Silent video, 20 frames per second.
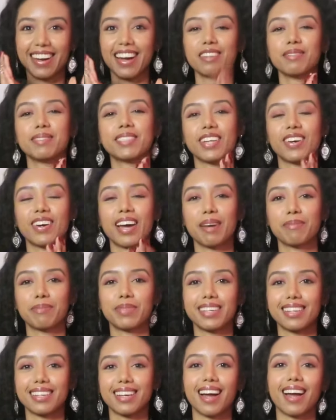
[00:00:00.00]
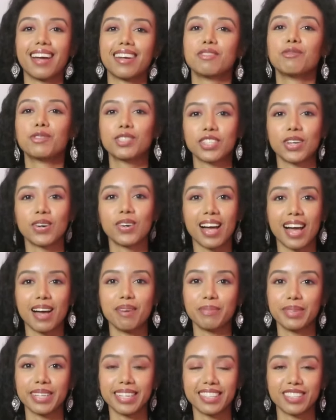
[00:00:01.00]
i'm so happy i am so
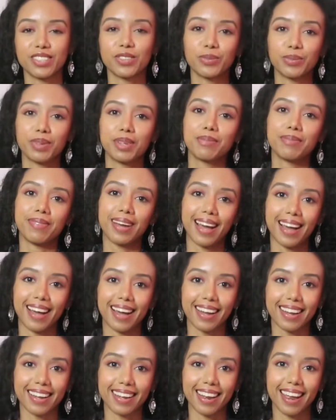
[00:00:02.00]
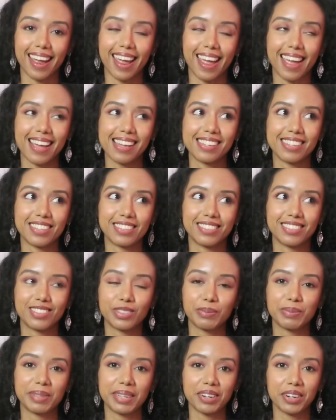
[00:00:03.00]
happy to be back and
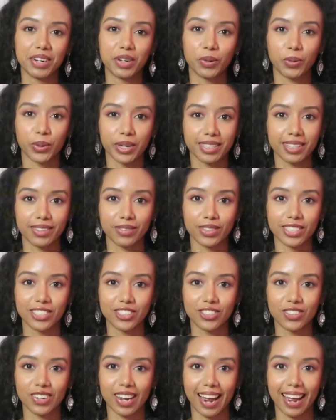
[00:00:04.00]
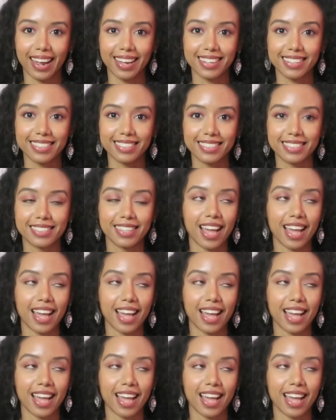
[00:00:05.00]
to be recording with you guys